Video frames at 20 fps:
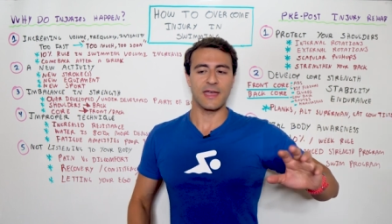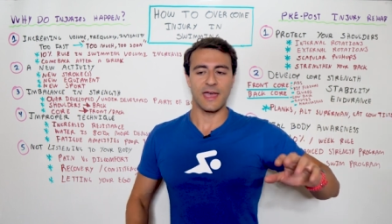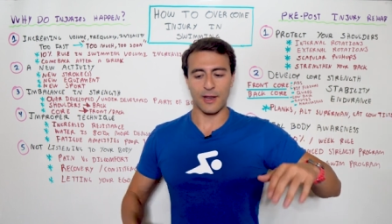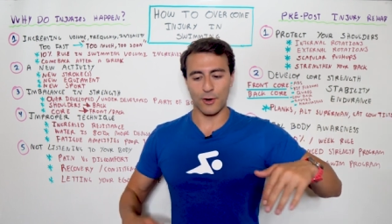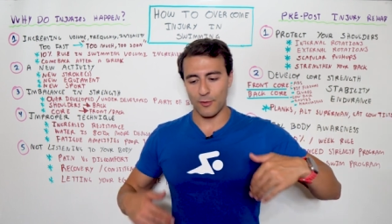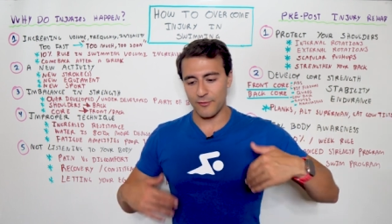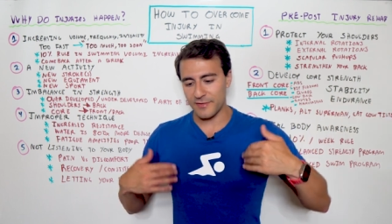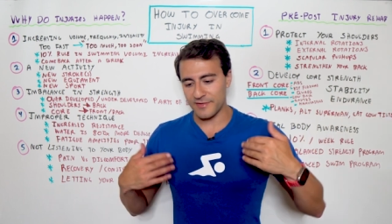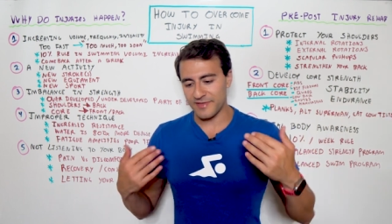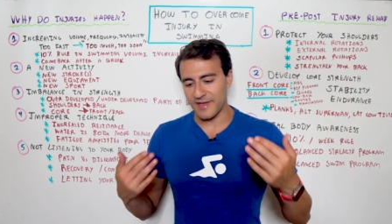
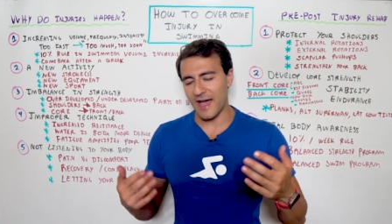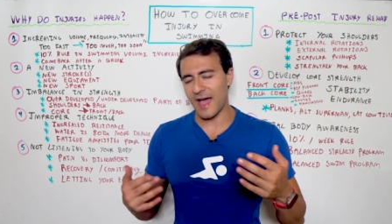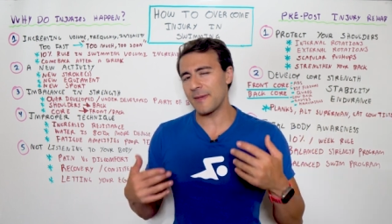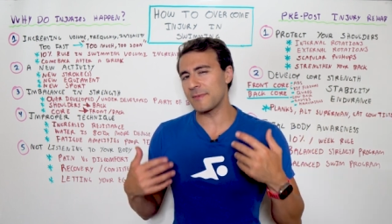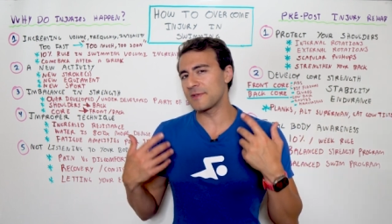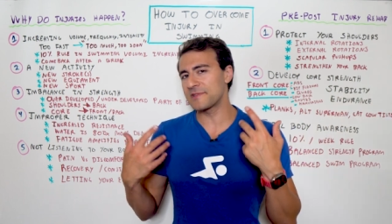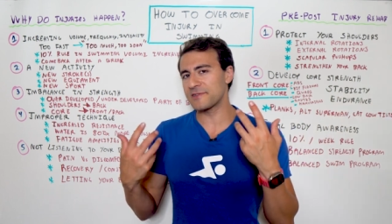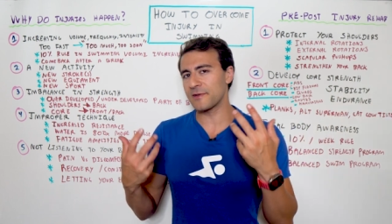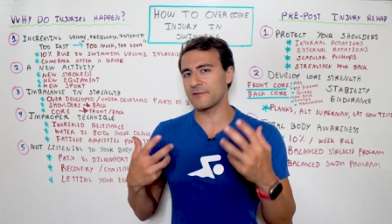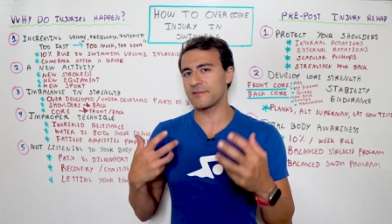And over
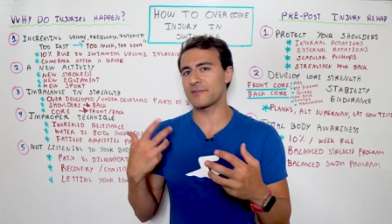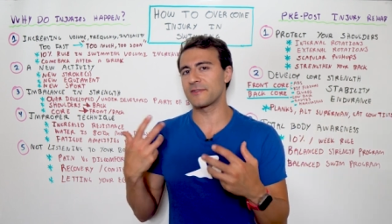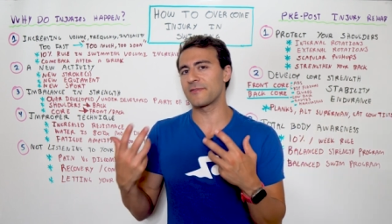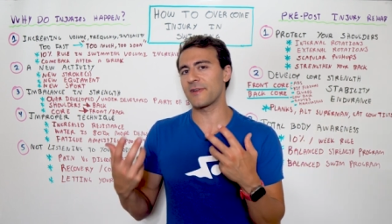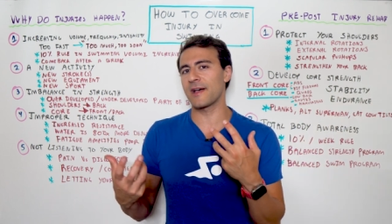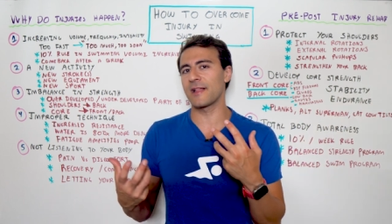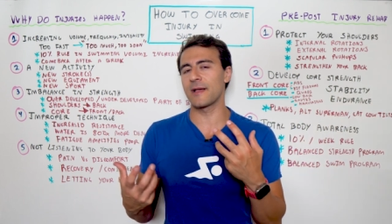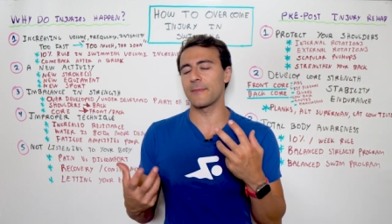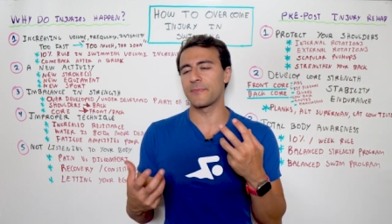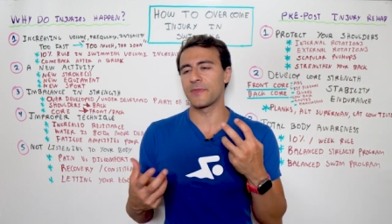time, you start to
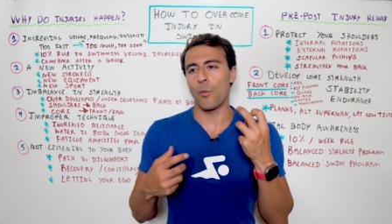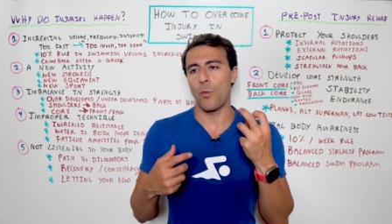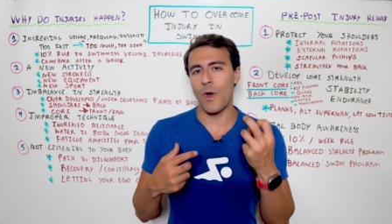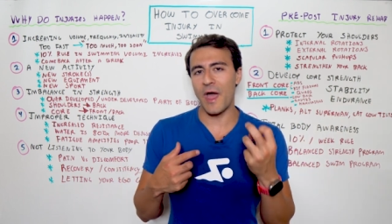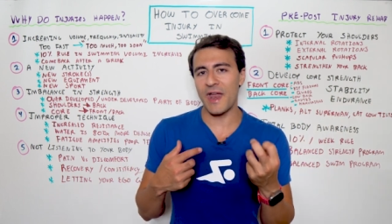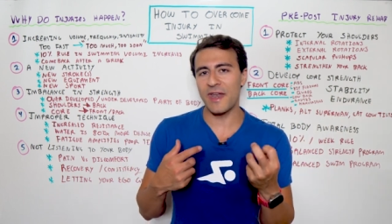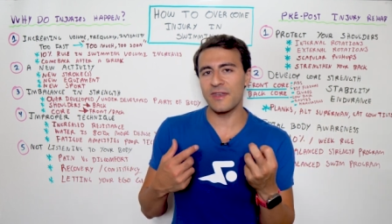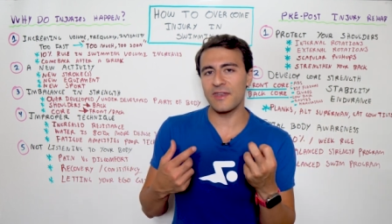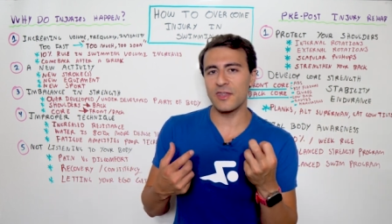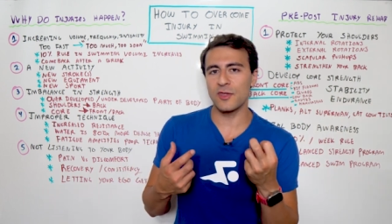develop
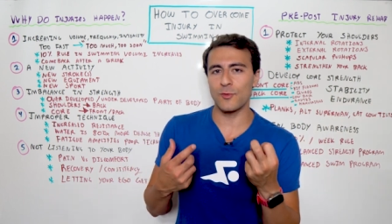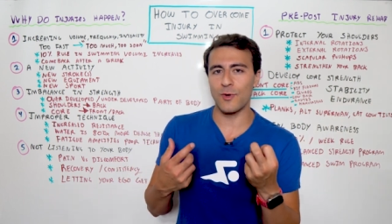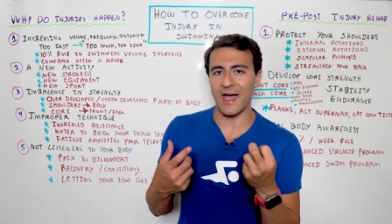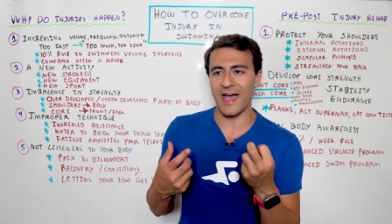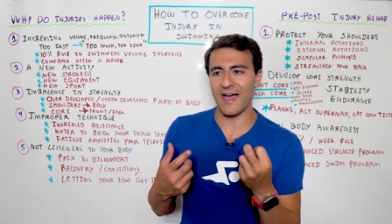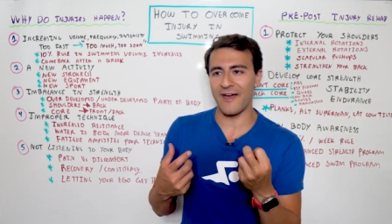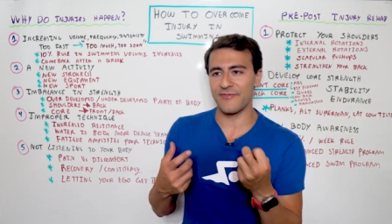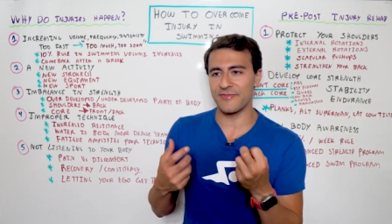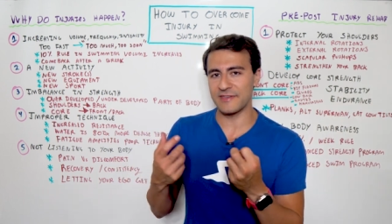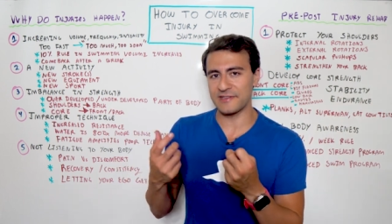when you
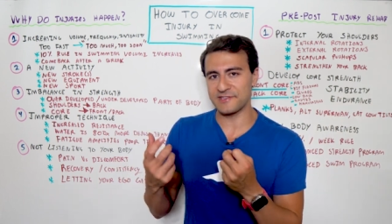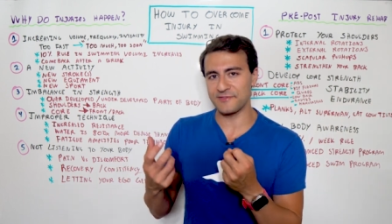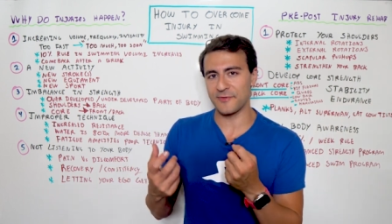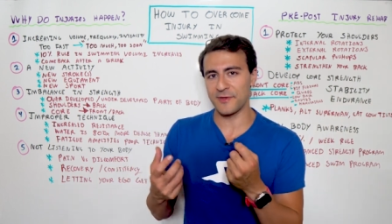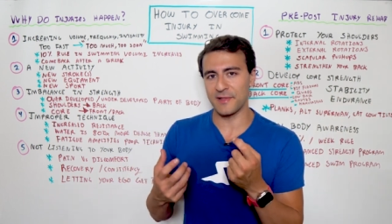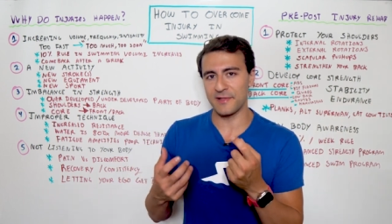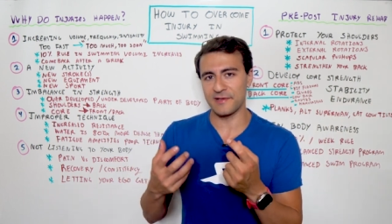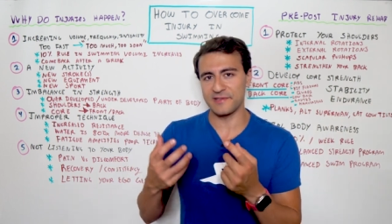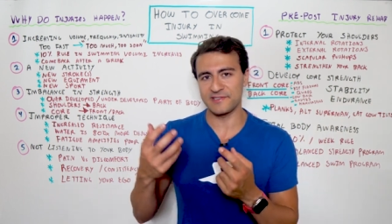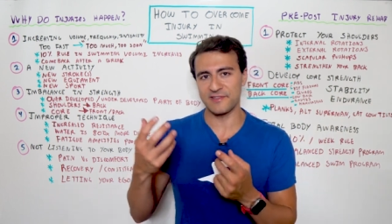have these
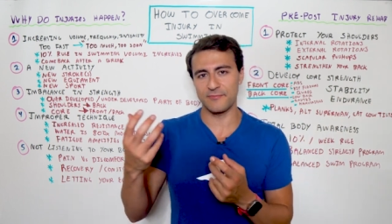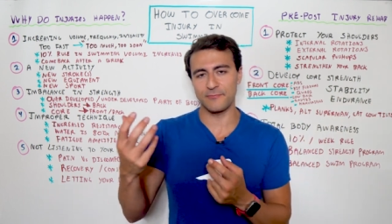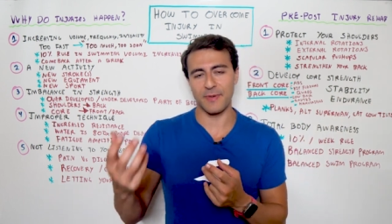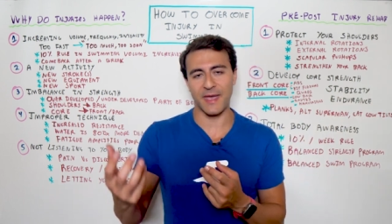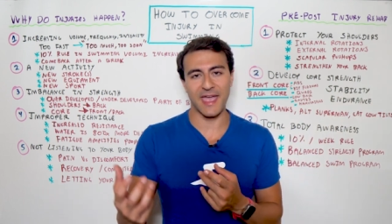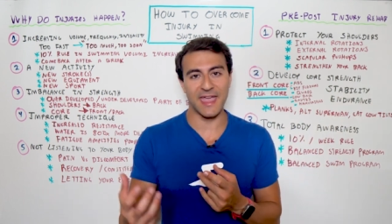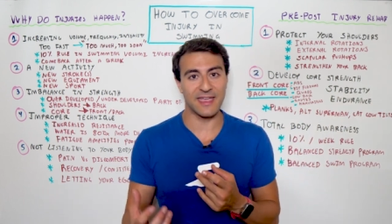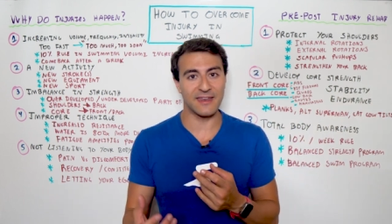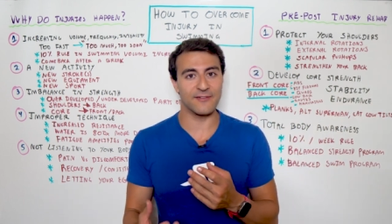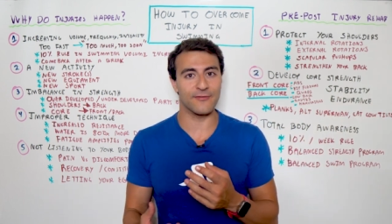feelings of
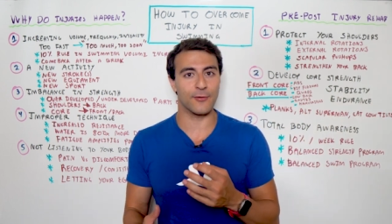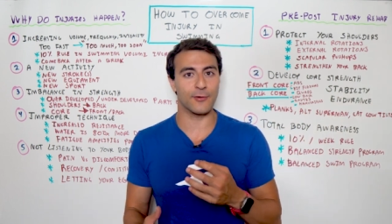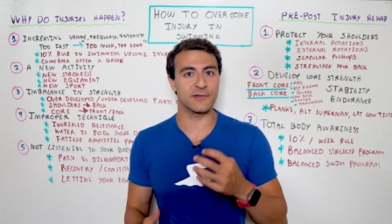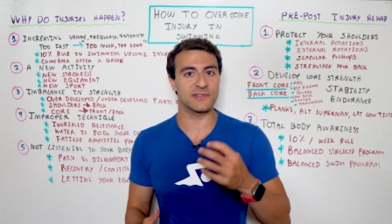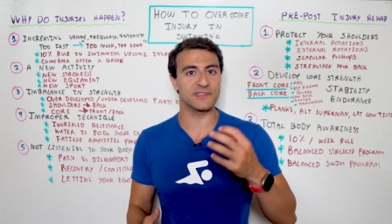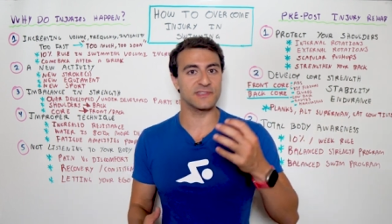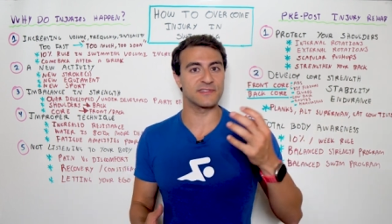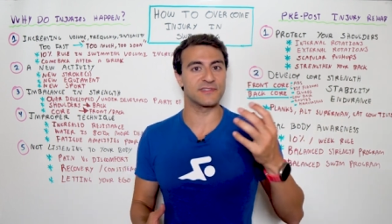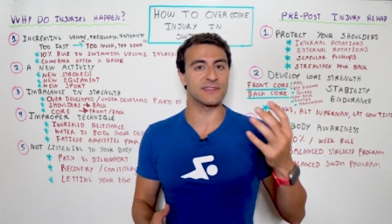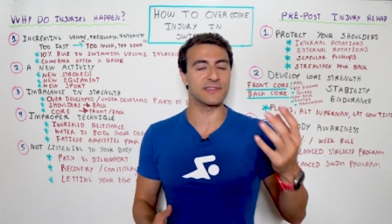pain
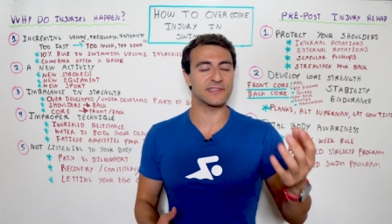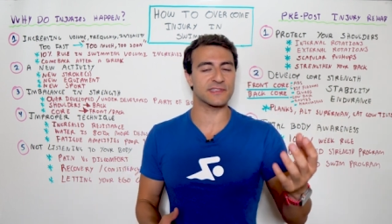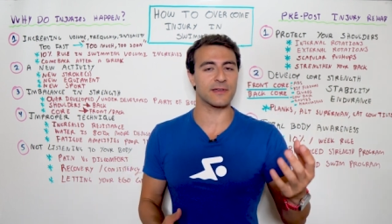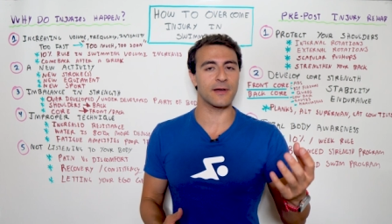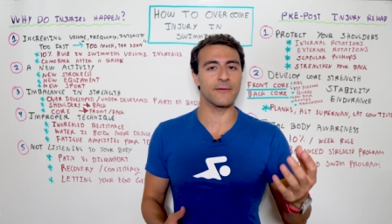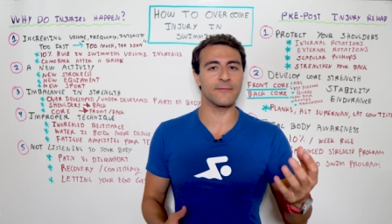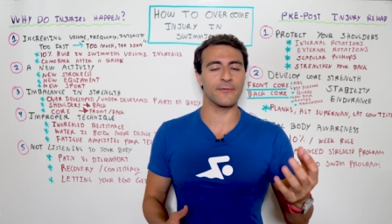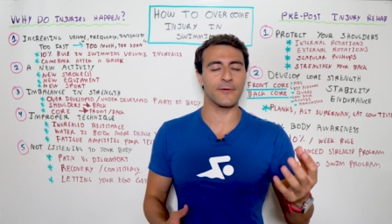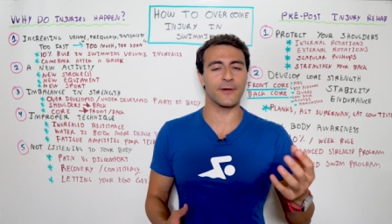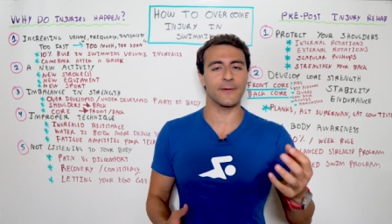versus
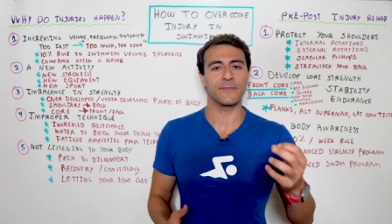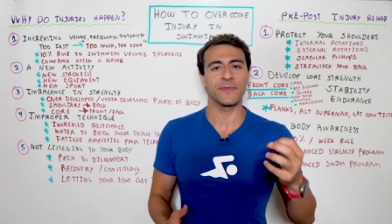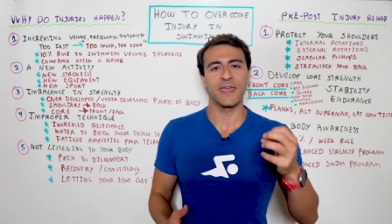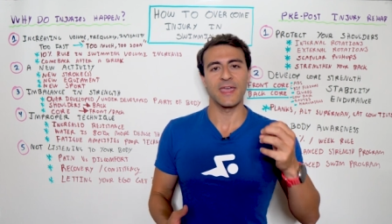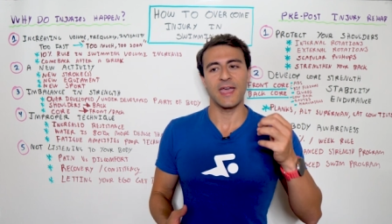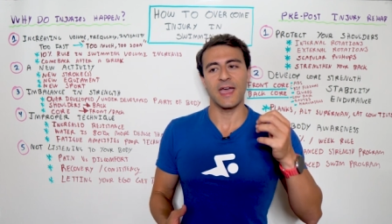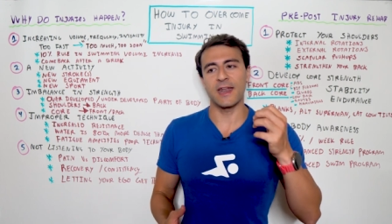discomfort.